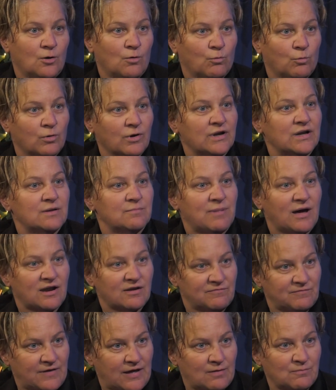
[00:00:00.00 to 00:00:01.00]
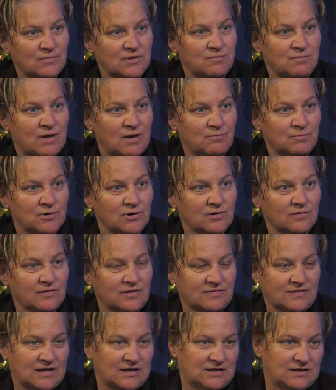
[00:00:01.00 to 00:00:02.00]
worried about a family member
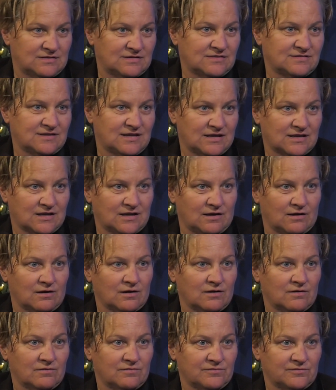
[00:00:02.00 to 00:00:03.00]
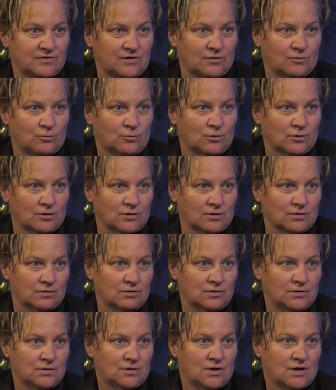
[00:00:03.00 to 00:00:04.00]
that they need to take care of, or
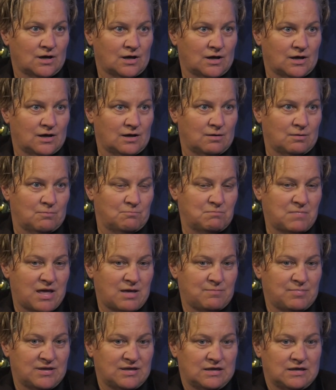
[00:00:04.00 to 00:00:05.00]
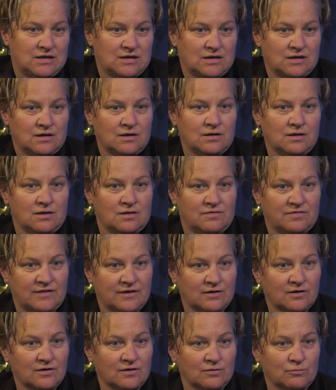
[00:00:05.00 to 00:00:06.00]
maybe
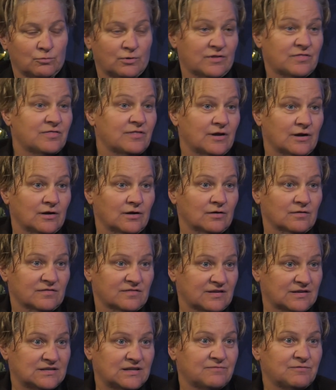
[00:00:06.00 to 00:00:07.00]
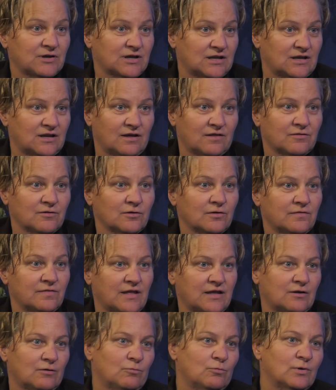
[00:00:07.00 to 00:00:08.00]
they're with their significant other and
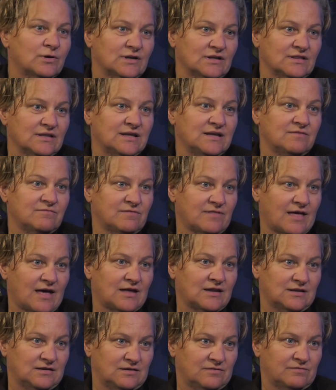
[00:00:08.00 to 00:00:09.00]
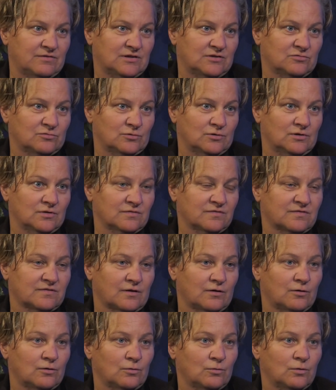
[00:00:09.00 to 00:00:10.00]
they don't want to leave that individual.
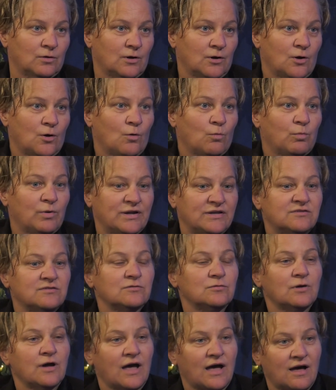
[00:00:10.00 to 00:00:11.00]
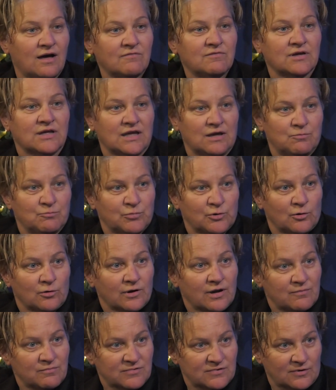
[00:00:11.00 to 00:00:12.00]
So we do have, again,
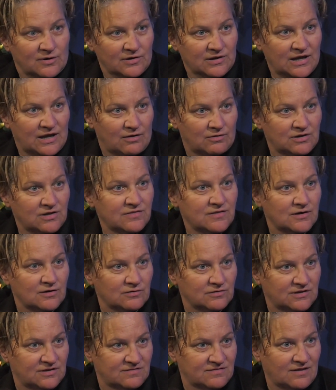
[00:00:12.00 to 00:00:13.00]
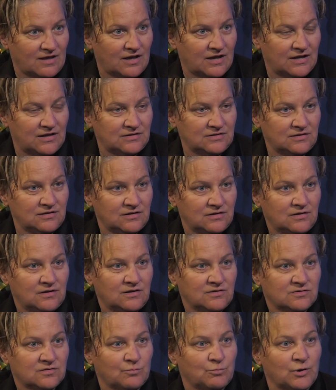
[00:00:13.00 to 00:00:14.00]
programs in our county that are designed
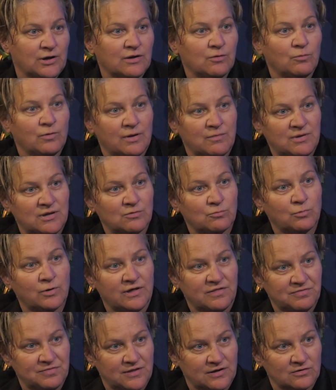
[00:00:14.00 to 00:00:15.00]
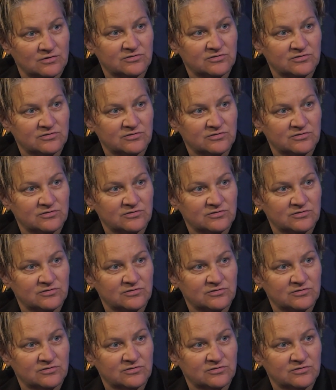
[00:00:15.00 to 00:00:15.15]
to bring women with their